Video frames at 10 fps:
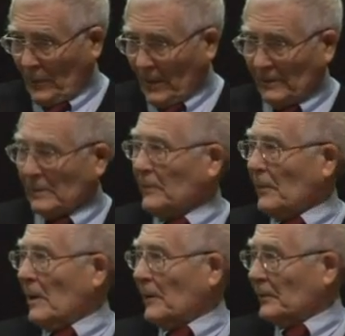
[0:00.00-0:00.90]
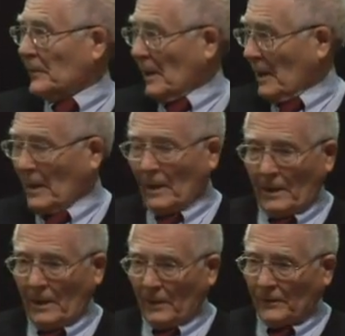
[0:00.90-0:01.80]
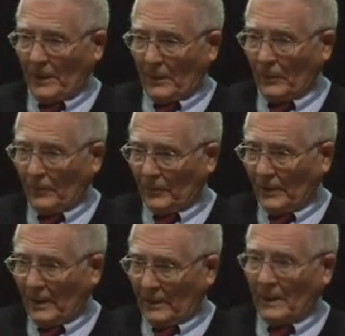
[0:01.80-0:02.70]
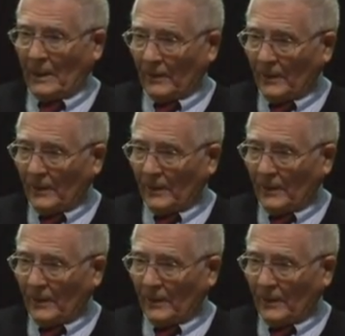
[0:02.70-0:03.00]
twice as fast as they were predicting.